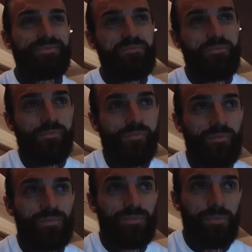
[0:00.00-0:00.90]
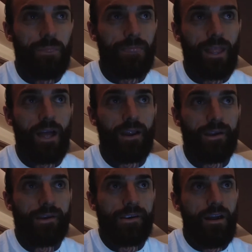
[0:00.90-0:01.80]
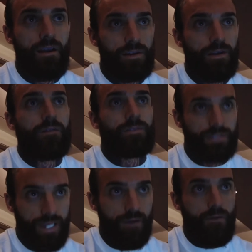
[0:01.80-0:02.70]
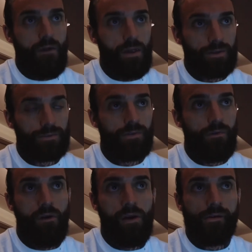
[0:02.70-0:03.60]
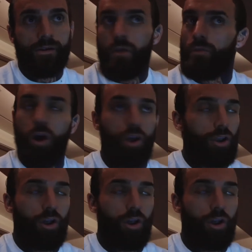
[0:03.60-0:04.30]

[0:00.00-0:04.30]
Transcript: The deal is a multi-fight deal. This isn't just going to be a one and done.